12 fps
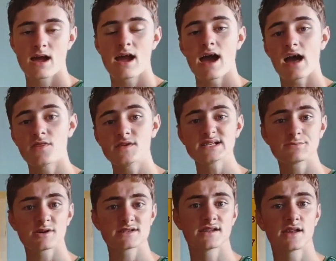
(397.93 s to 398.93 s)
And this
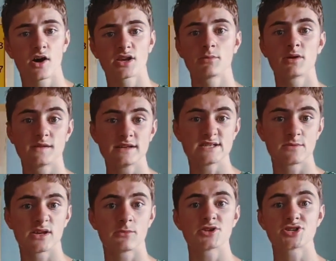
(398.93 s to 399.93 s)
was an audio with this
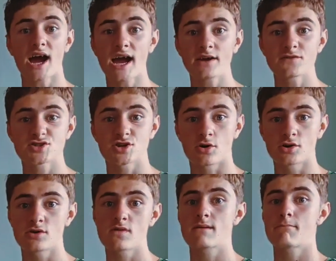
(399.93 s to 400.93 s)
video, which I have shown
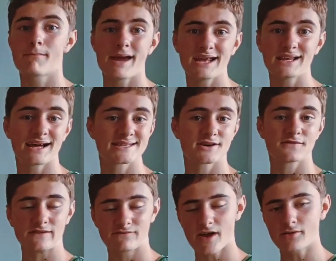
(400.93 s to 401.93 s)
you the main lines of the
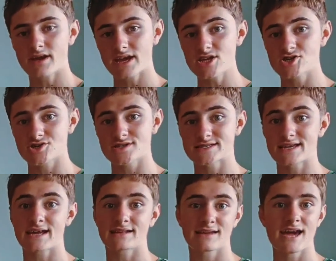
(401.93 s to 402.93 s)
very interesting
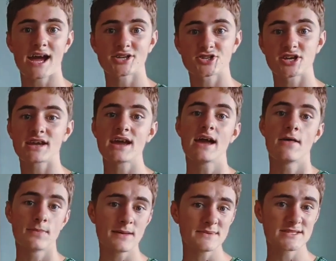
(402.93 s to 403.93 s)
and catching
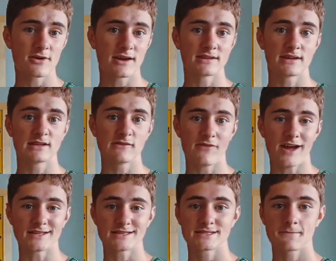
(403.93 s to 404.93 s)
Nimzo-Indian
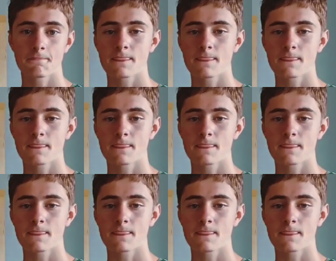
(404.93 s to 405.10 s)
Defence.